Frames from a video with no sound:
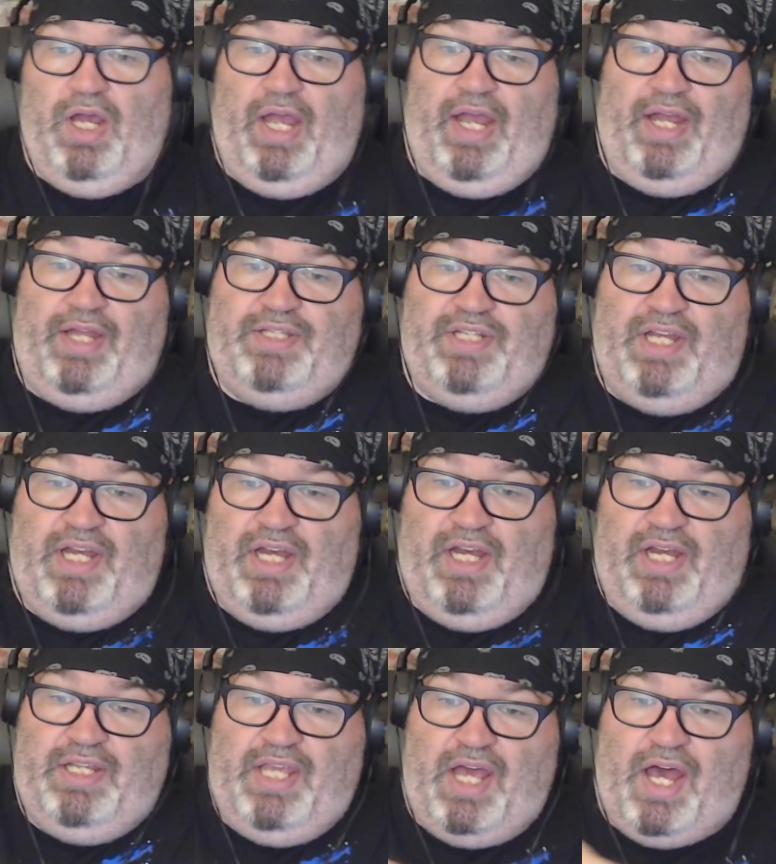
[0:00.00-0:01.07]
and
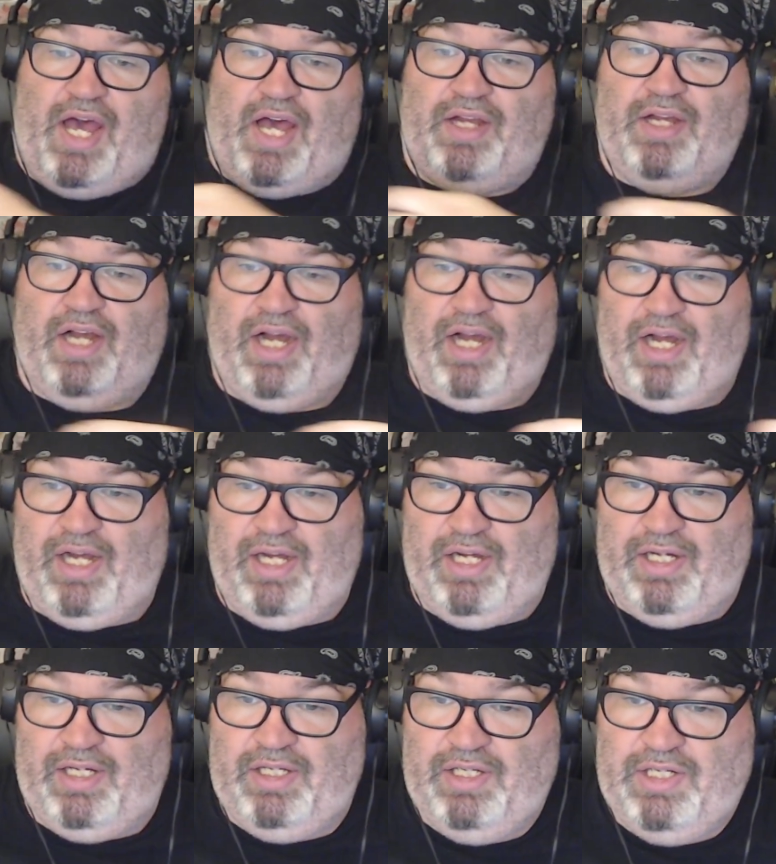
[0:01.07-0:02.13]
uh, yeah,
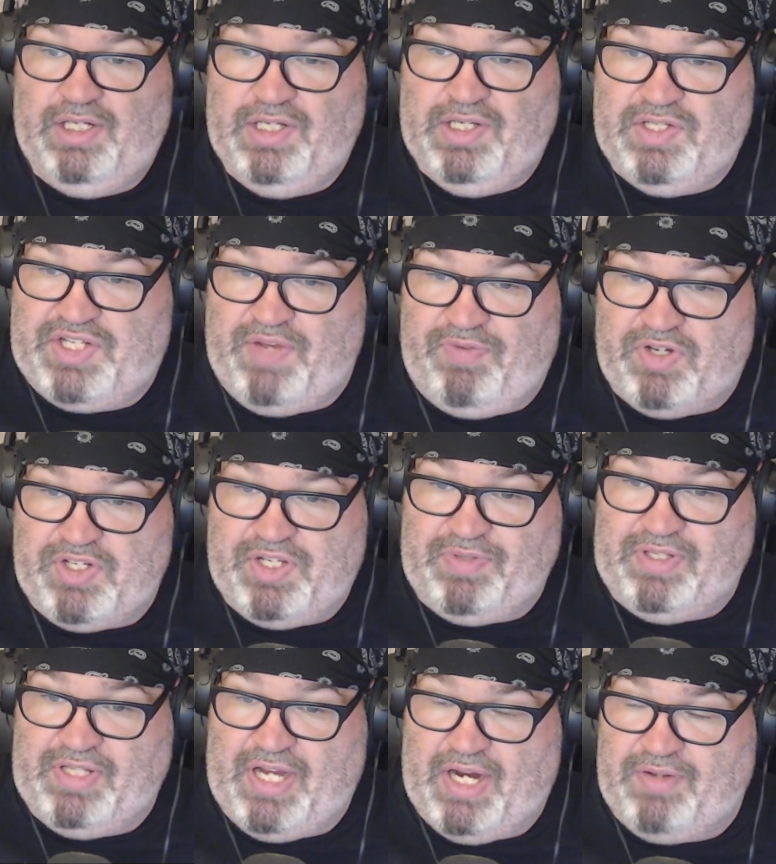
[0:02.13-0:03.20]
uh, see if there's
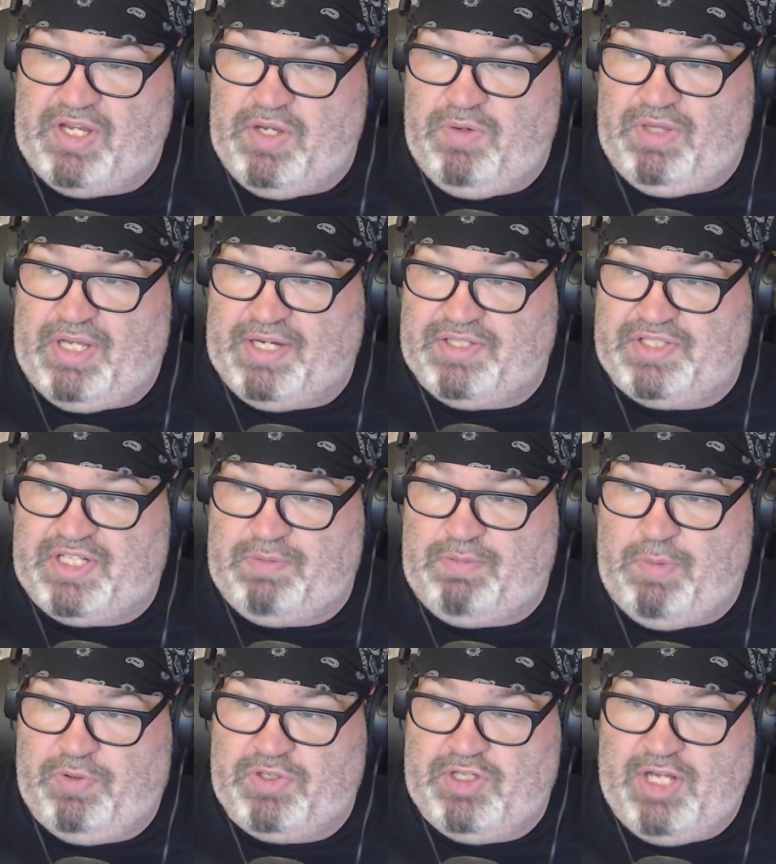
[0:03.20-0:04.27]
something there that you'd like to see
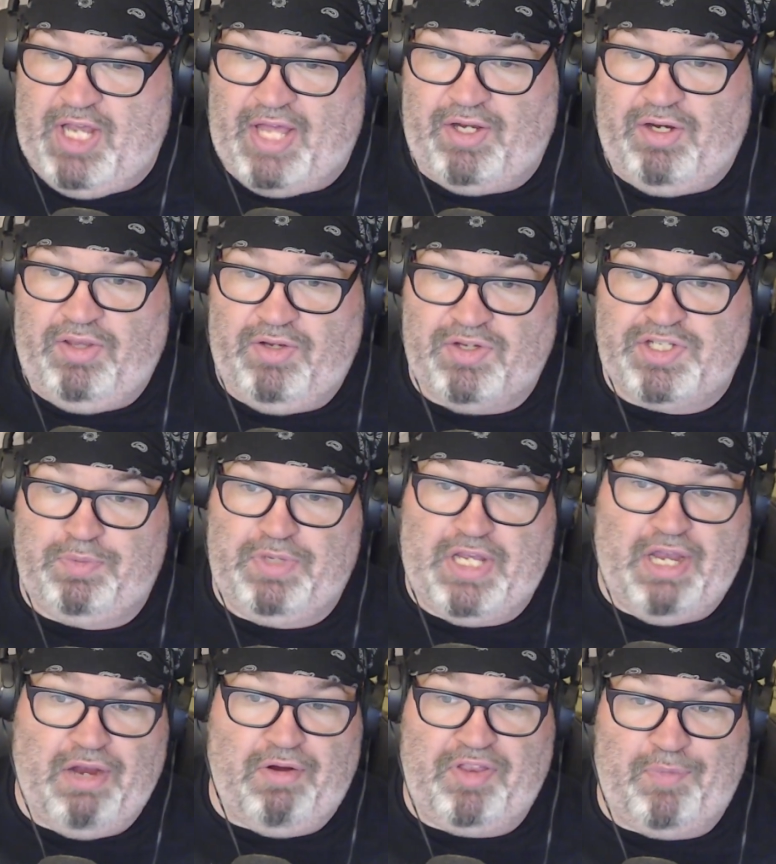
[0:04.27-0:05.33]
me put together. There's some
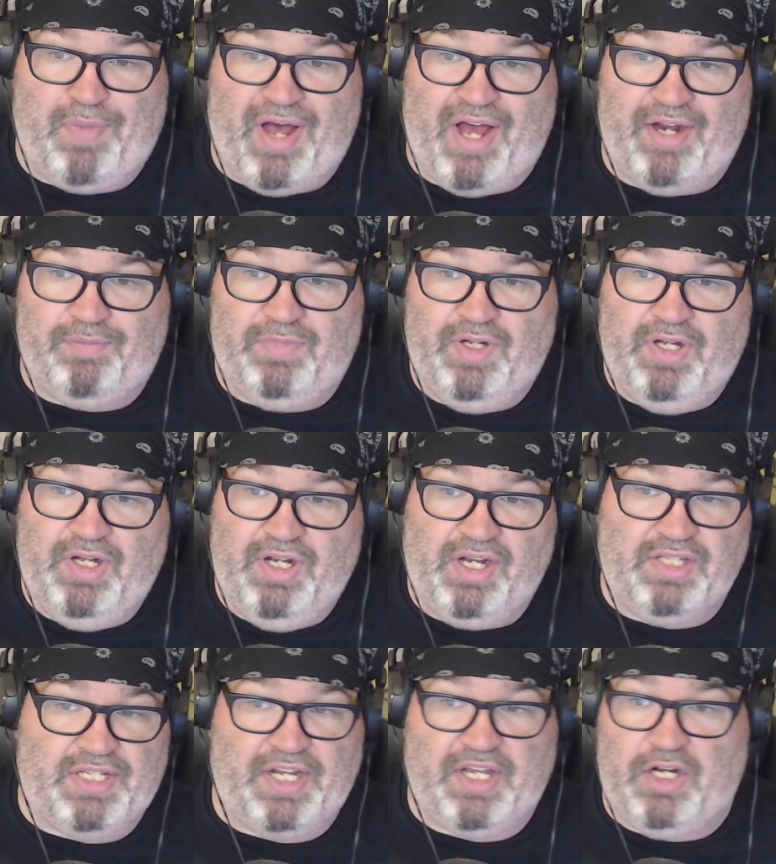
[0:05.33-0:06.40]
gear at the bottom
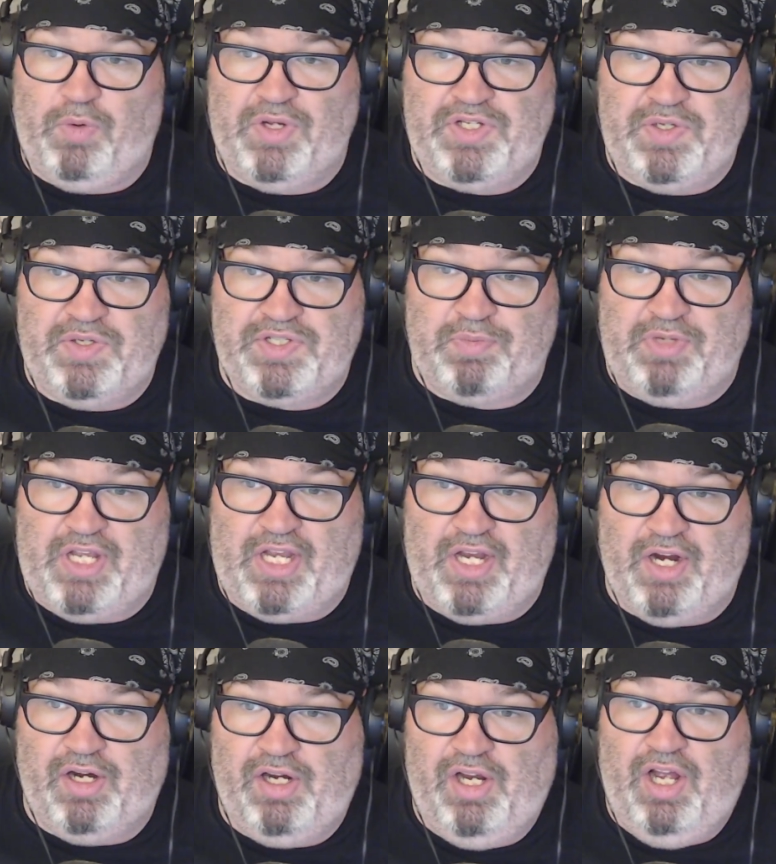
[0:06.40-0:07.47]
because I could always use some
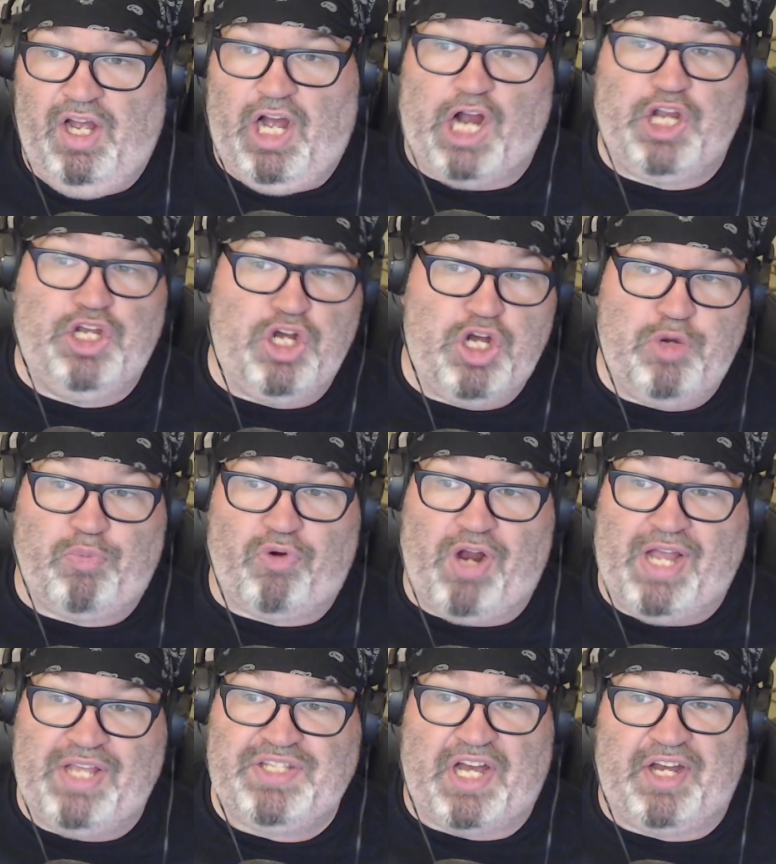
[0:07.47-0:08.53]
gear. A good
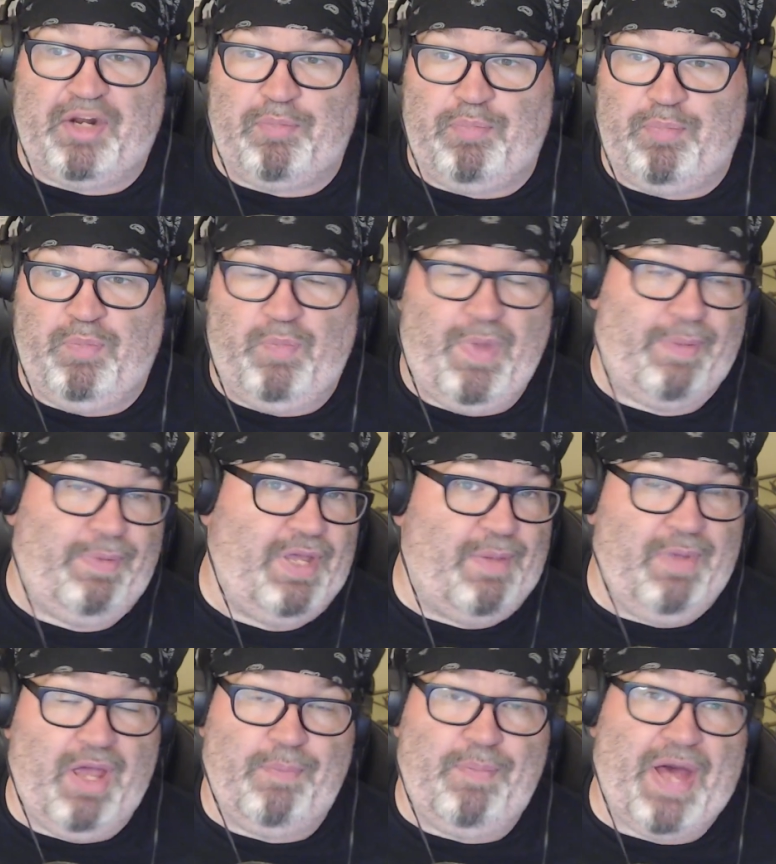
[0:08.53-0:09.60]
price on a maybe get
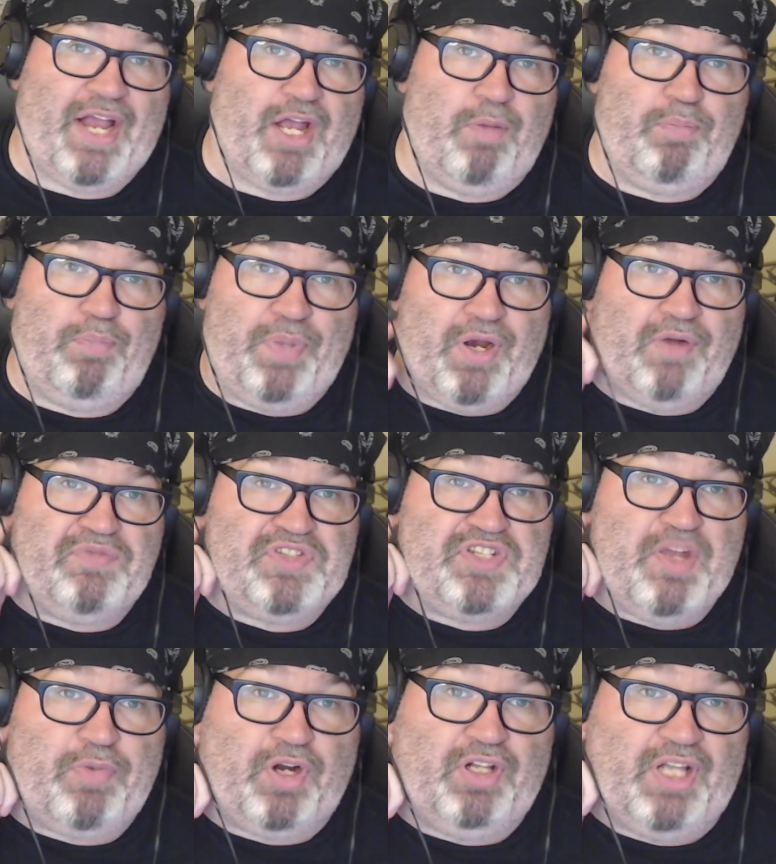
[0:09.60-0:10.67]
me a backup pair of
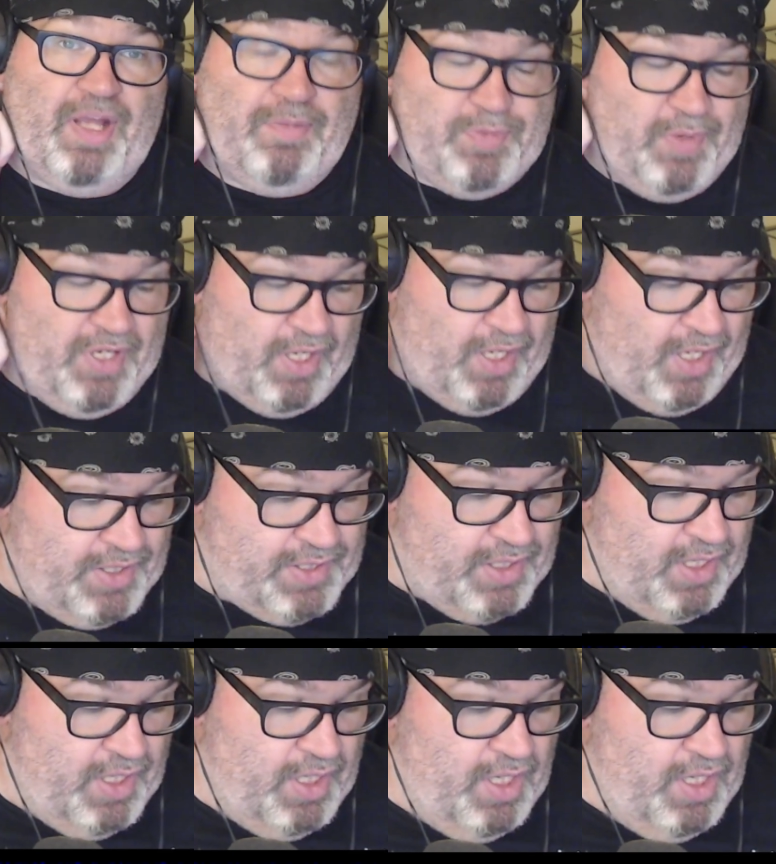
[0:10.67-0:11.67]
snipper clips because